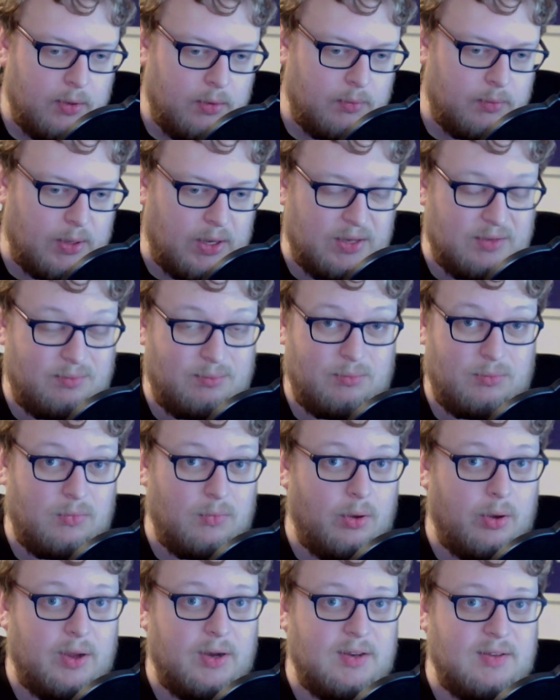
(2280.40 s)
I
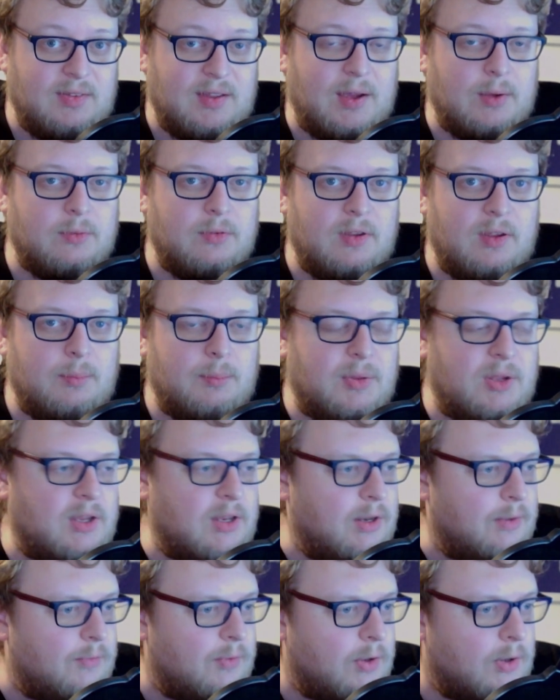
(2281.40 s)
highly doubt it, but you
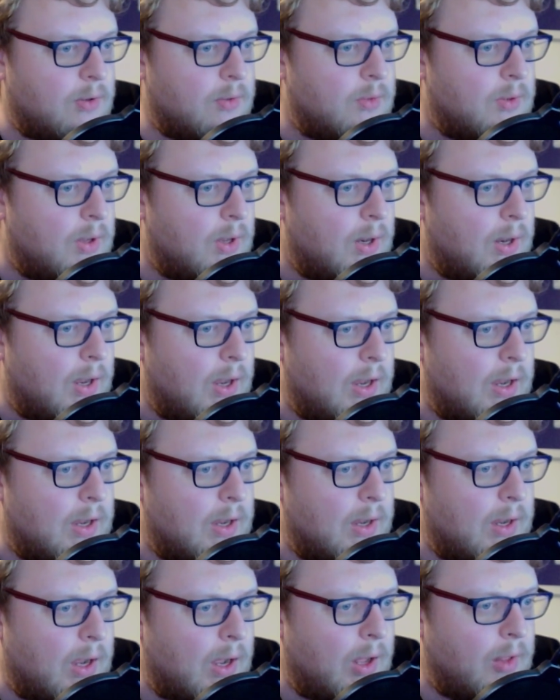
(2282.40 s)
never know.
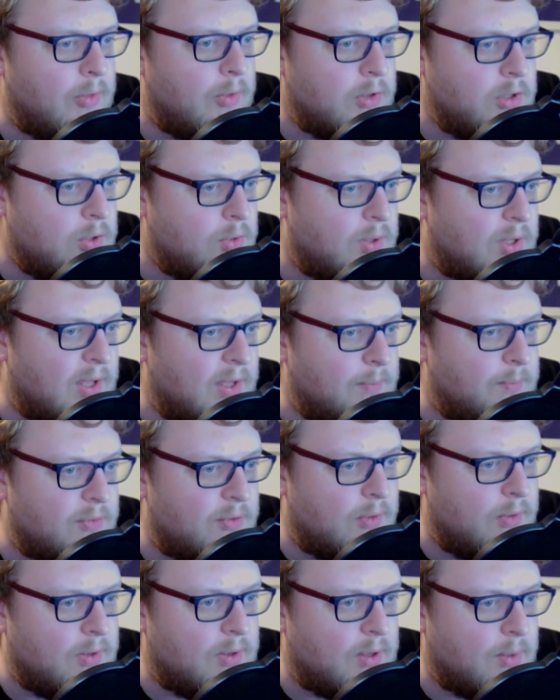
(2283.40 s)
Other new games
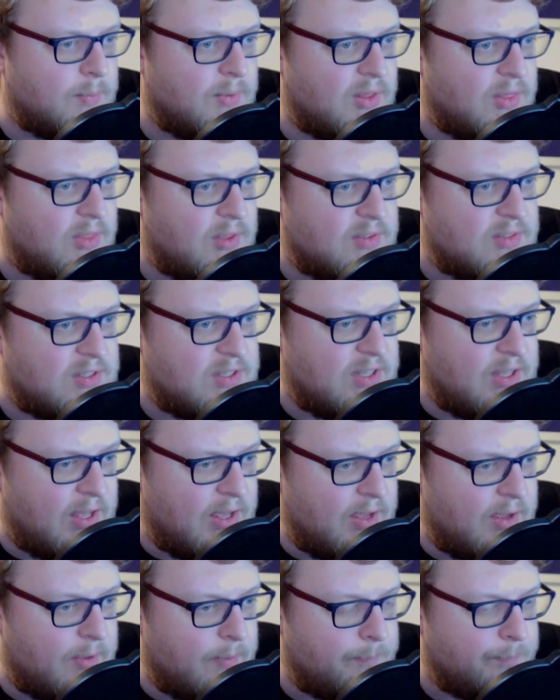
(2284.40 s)
that are coming this
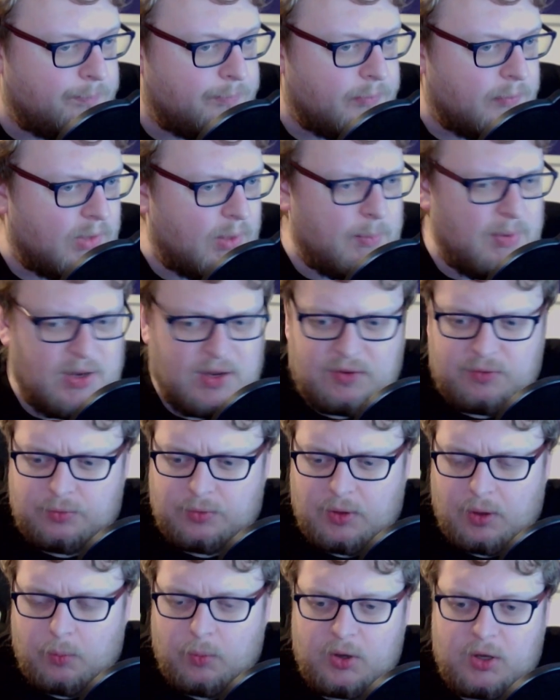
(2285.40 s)
year. I mean,
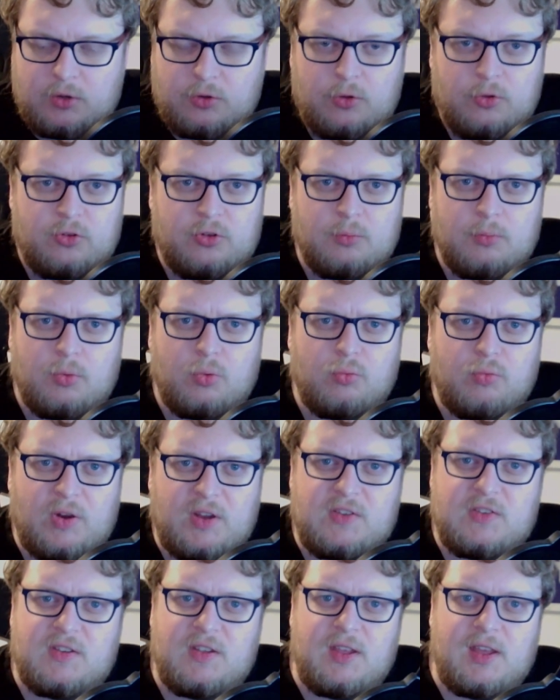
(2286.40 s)
I want to do some more
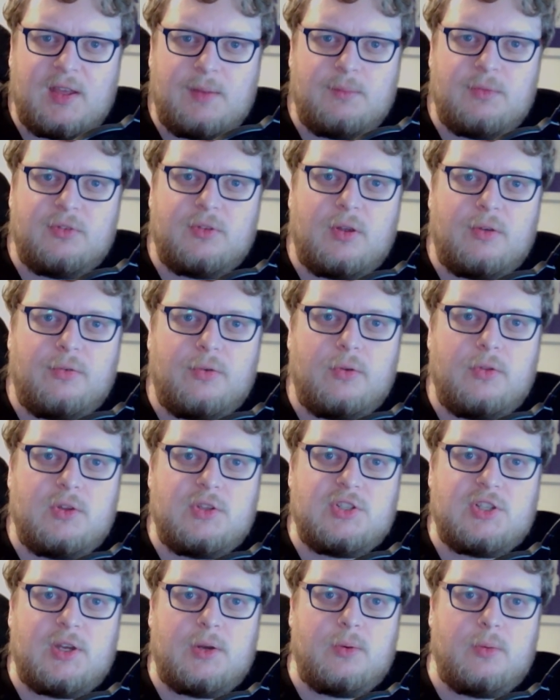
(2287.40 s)
racing game stuff on the
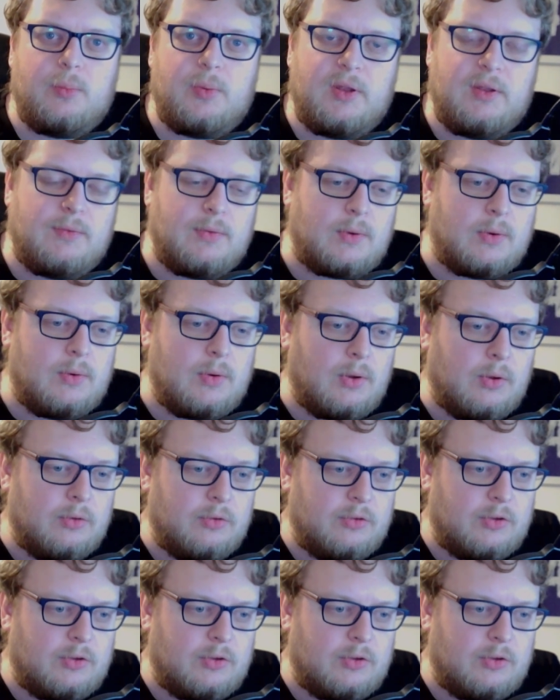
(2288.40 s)
channel, believe it or not.